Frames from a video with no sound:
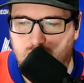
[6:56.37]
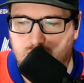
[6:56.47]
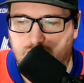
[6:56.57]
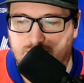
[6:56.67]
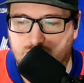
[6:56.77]

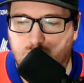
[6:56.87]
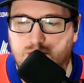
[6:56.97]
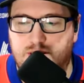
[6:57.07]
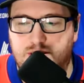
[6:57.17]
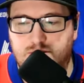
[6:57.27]
this
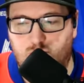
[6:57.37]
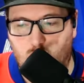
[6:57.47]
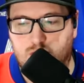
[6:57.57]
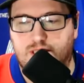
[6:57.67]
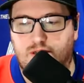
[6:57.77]
one
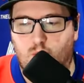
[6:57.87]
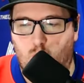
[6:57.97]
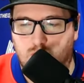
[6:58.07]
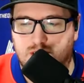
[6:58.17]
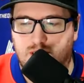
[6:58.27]
worked out. It
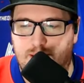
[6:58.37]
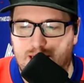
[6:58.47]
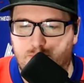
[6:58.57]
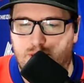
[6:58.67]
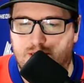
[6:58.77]
wasn't a
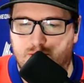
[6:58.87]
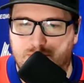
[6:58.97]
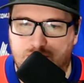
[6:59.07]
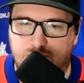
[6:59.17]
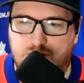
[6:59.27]
backbreaker, but
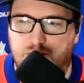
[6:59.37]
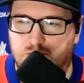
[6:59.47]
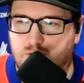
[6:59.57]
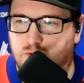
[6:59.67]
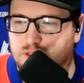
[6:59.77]
usually
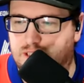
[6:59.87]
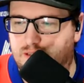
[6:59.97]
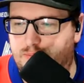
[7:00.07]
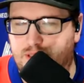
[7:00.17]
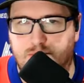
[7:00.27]
those goals end
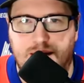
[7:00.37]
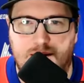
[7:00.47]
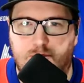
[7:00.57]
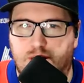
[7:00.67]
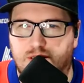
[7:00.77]
up being
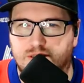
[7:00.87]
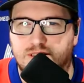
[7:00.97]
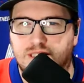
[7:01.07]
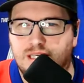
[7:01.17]
backbreakers.